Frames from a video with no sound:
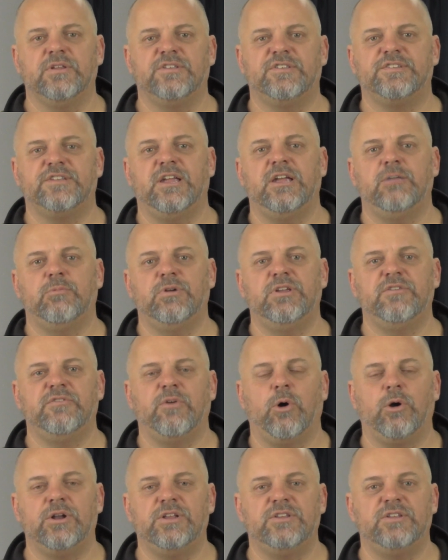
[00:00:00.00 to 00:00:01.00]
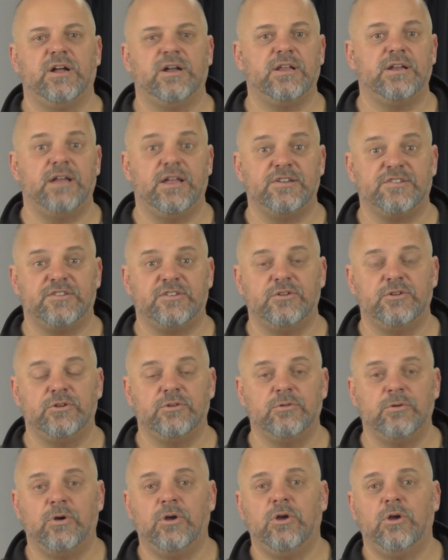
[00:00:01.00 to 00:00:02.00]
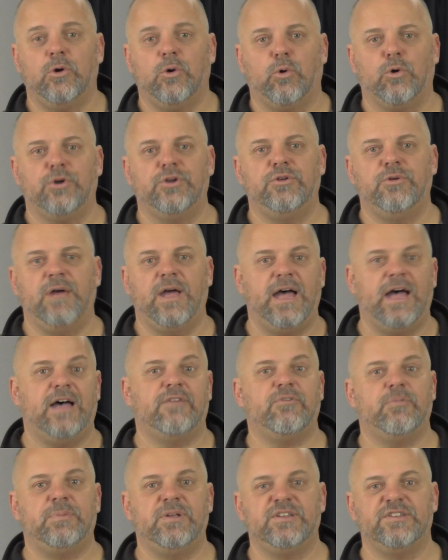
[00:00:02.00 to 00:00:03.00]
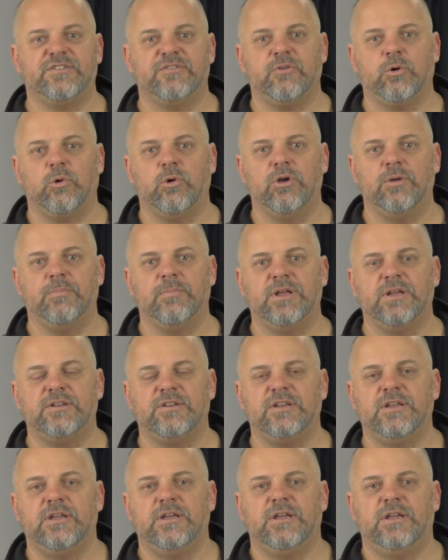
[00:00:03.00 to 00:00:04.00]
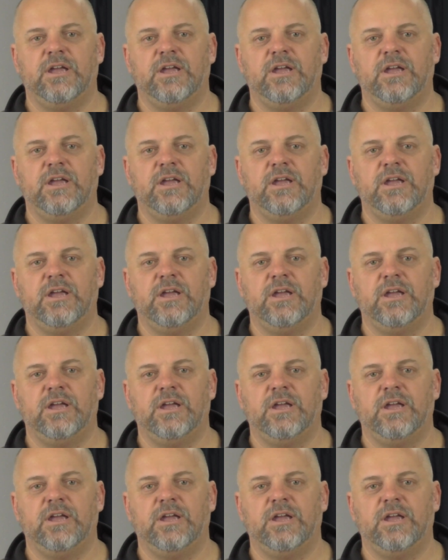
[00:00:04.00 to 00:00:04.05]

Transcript: Let's say we've already done an S2 or you have a piece of equipment